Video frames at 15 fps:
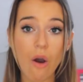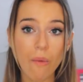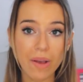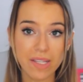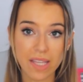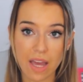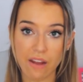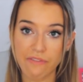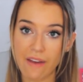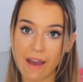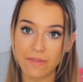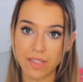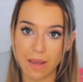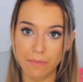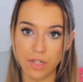always get a
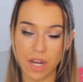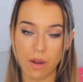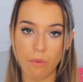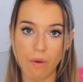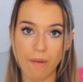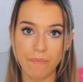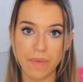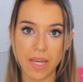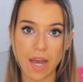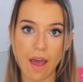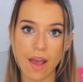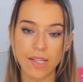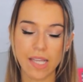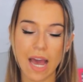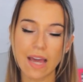5-subject one
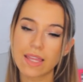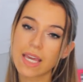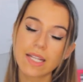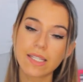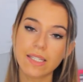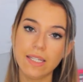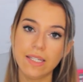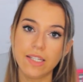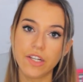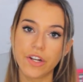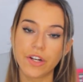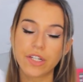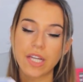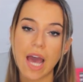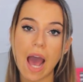because I think it's
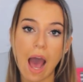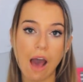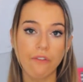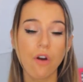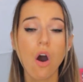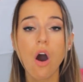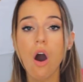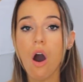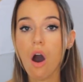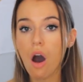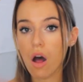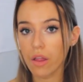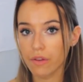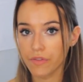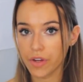easier to have
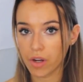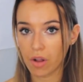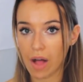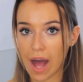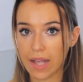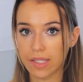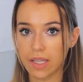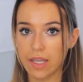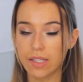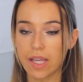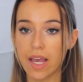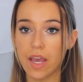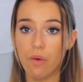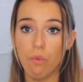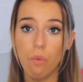all of your
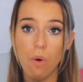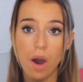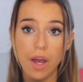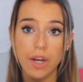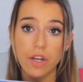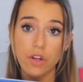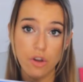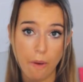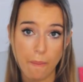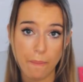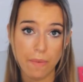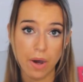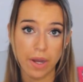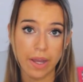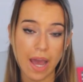classes in one
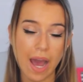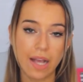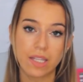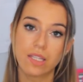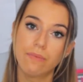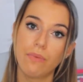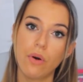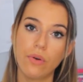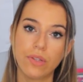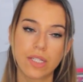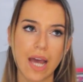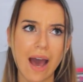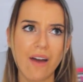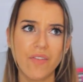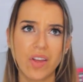notebook as opposed
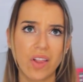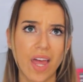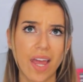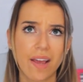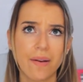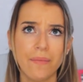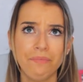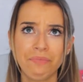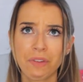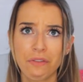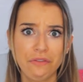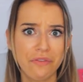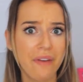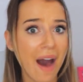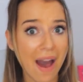to having like
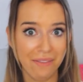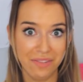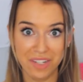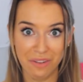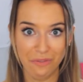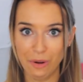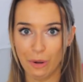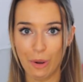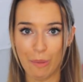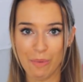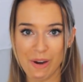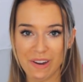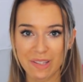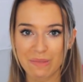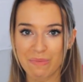5 different
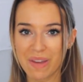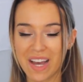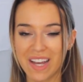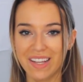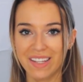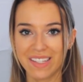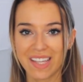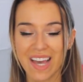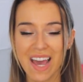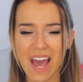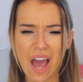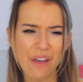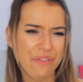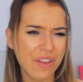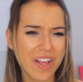notebooks, because
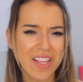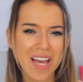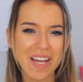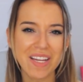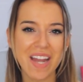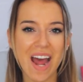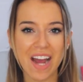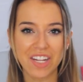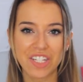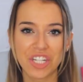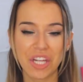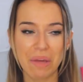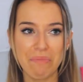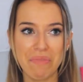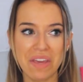I feel like that could
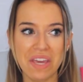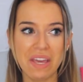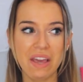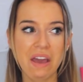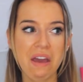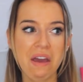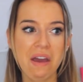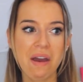actually be